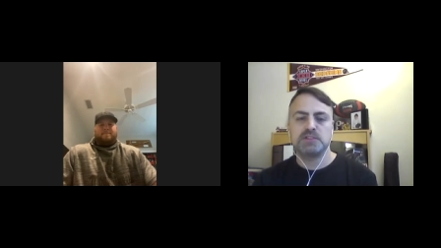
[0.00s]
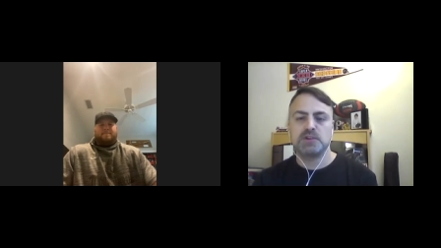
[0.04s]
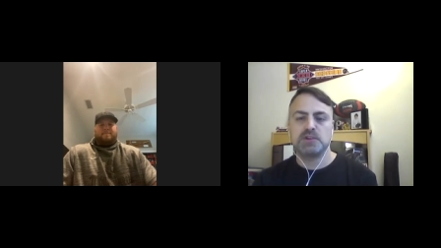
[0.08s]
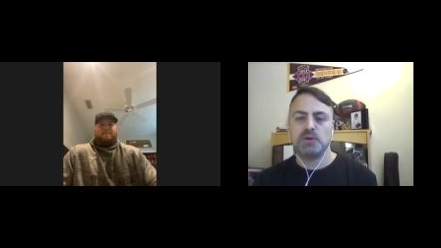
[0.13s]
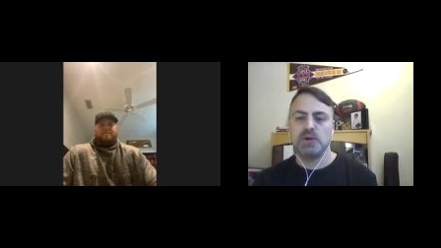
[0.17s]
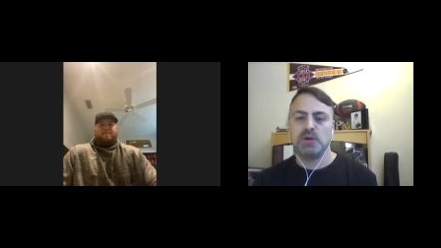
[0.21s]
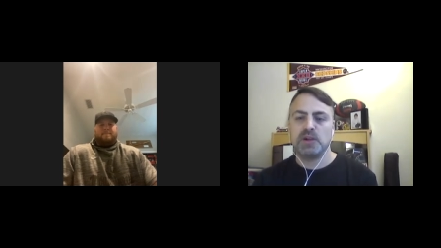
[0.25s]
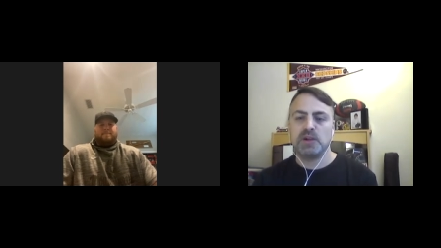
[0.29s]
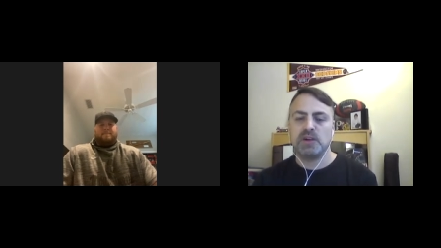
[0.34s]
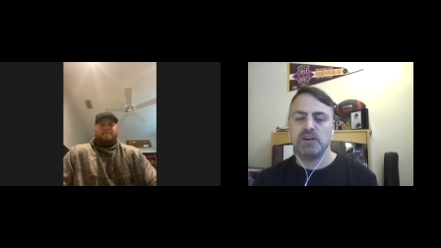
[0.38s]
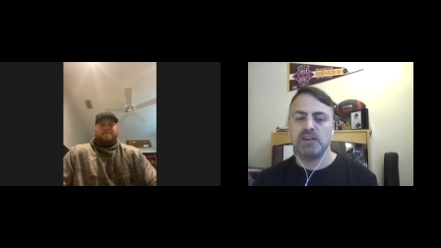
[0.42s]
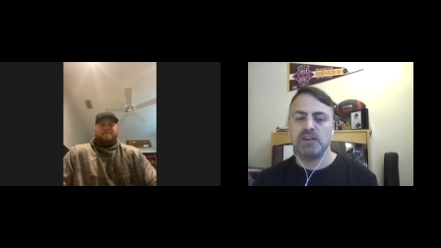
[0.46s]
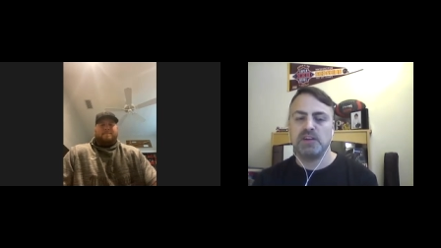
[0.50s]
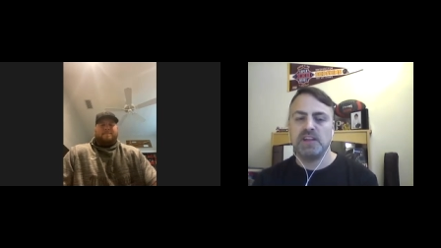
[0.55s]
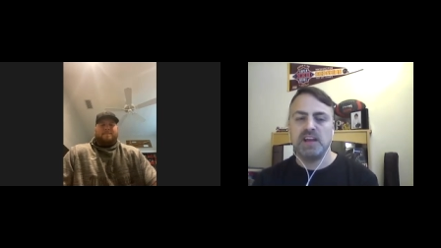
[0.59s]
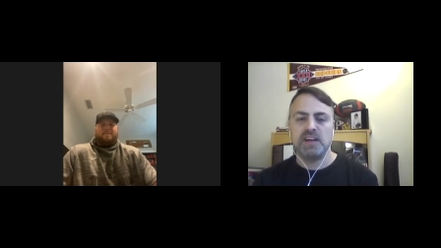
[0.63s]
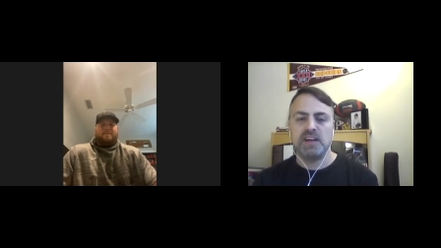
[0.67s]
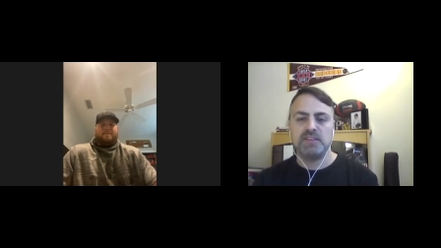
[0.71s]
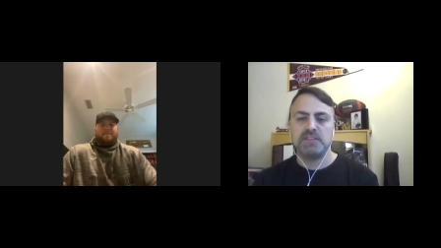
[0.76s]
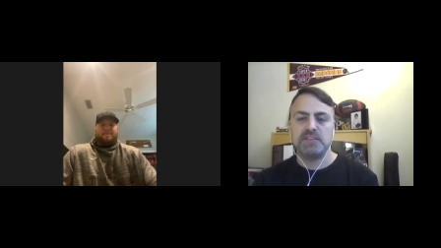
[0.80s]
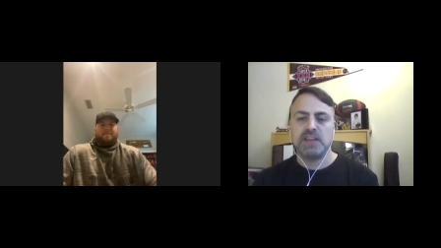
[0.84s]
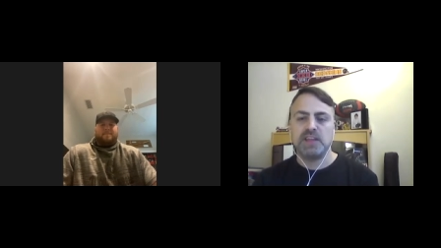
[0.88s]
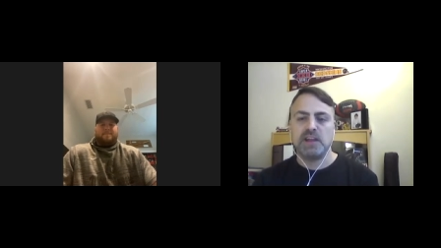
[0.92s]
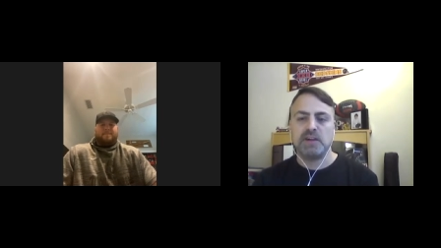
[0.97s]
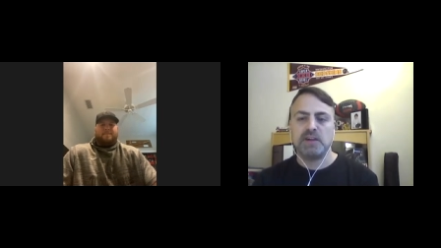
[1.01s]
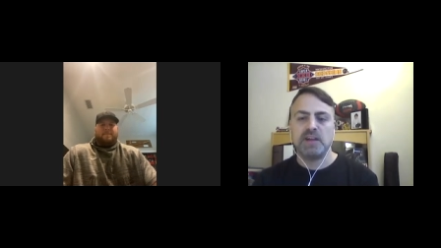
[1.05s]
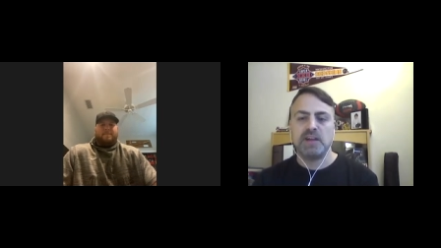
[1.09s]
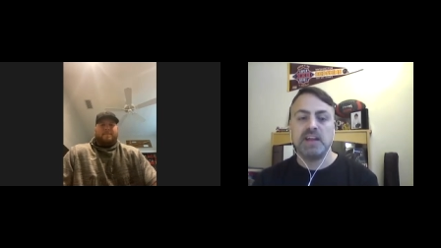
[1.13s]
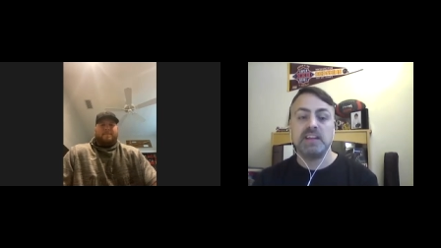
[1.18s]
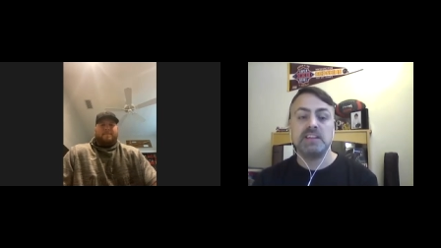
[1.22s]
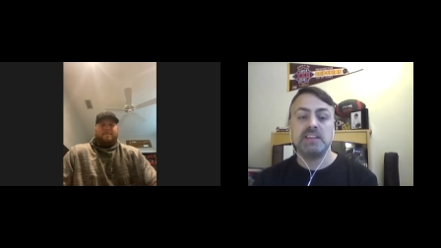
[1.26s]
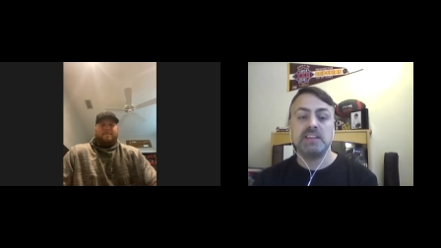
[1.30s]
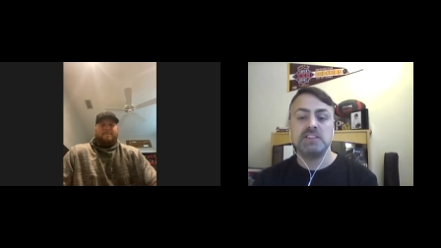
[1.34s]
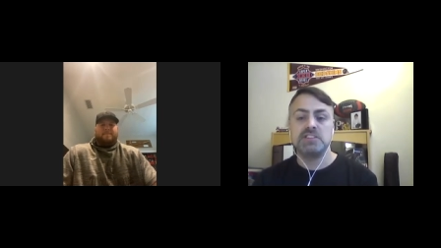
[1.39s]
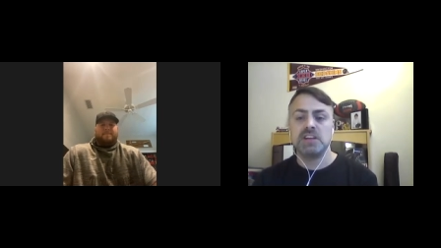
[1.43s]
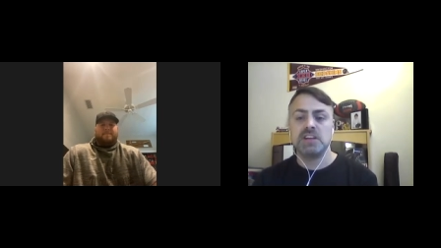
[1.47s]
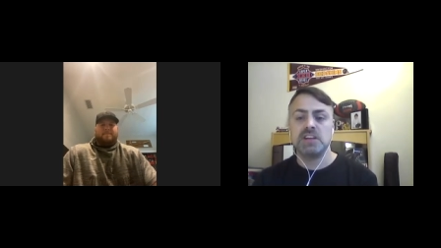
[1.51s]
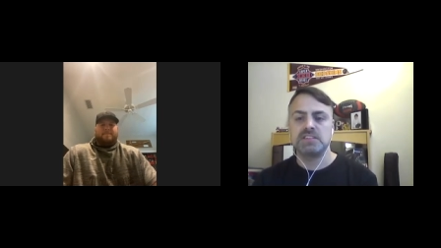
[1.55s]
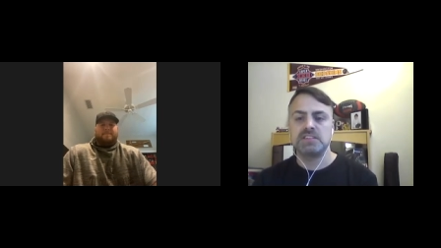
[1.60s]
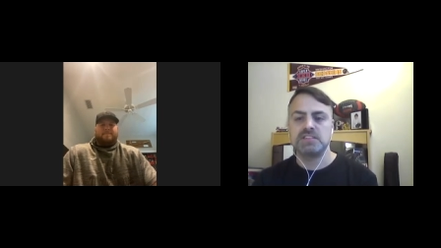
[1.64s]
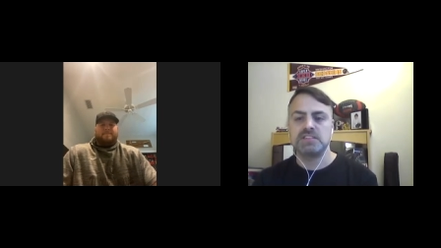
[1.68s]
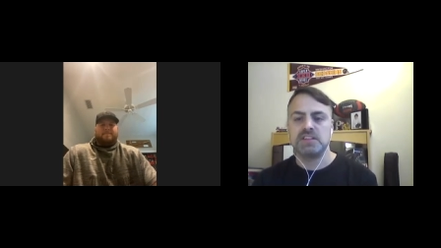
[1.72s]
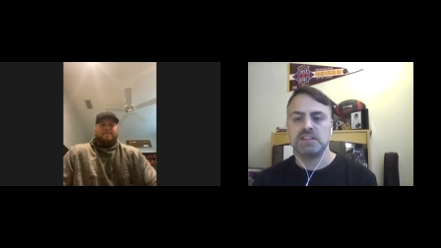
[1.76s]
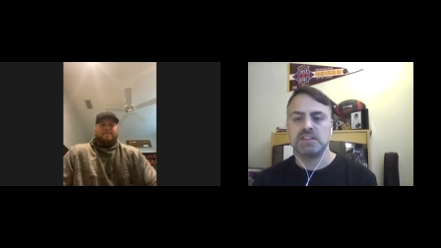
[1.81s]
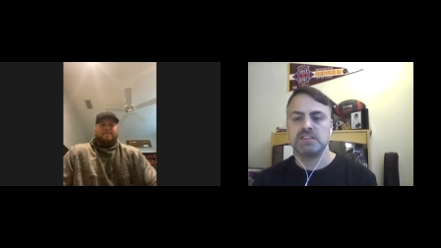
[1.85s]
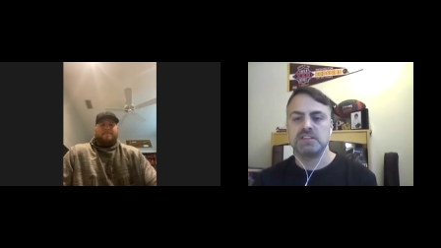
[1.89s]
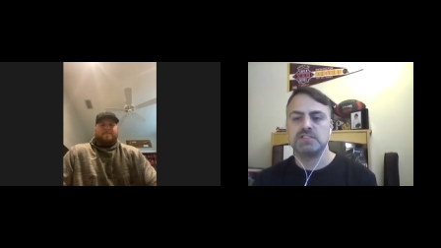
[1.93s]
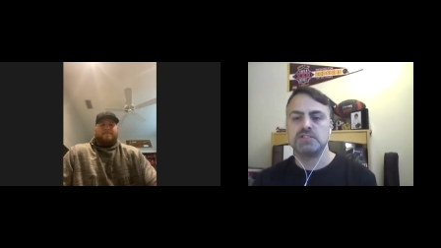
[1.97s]
going on out there and
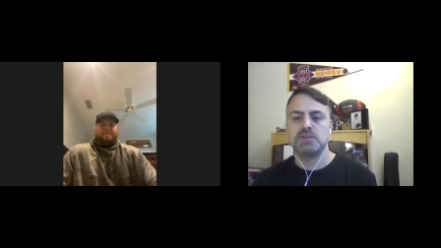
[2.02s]
adjusting